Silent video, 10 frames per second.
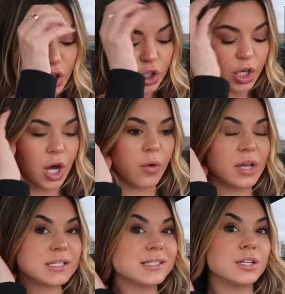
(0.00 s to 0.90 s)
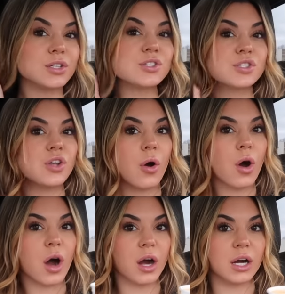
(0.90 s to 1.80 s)
You know, it's still
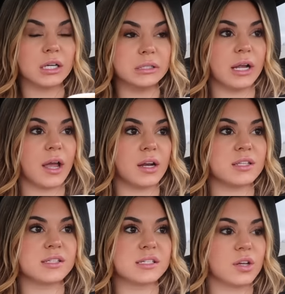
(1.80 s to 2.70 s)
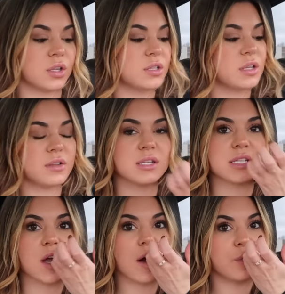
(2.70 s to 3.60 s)
so hard and it still is
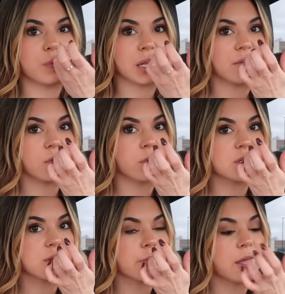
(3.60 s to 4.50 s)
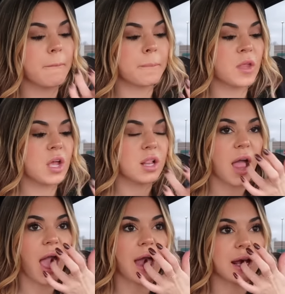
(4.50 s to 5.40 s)
like unbelievable to me.
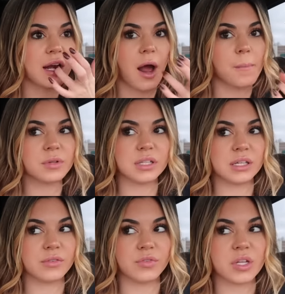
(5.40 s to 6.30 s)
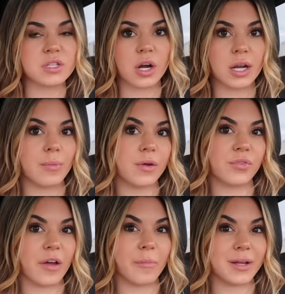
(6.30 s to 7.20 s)
Like, I cannot believe it's already been
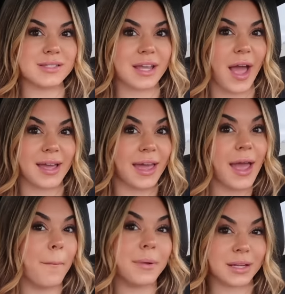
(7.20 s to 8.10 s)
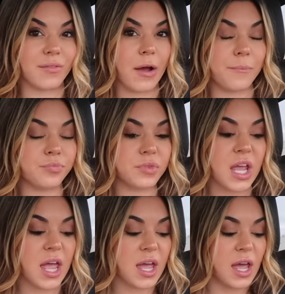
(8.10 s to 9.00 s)
5 months. Like, I can't believe it.
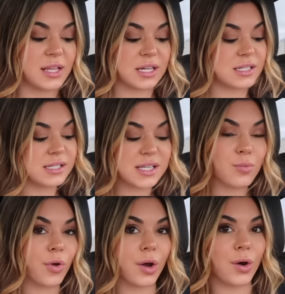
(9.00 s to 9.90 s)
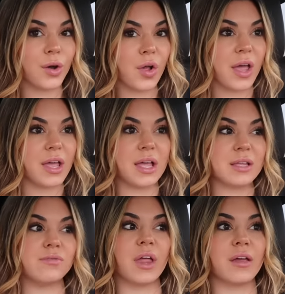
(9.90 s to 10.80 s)
It doesn't seem real.
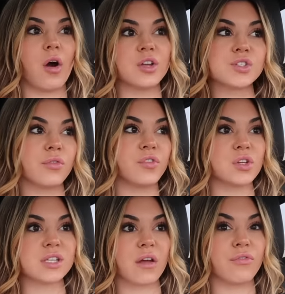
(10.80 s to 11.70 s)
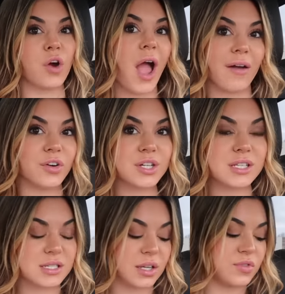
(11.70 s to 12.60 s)
It like also feels like forever
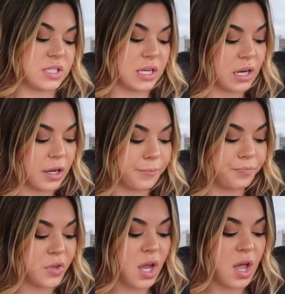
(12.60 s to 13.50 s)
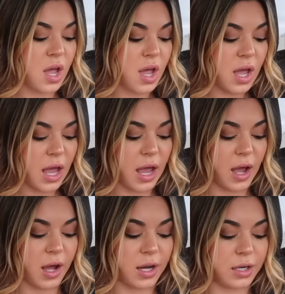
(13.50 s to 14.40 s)
since I've seen him.
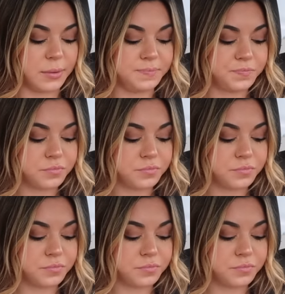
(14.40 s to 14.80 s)
And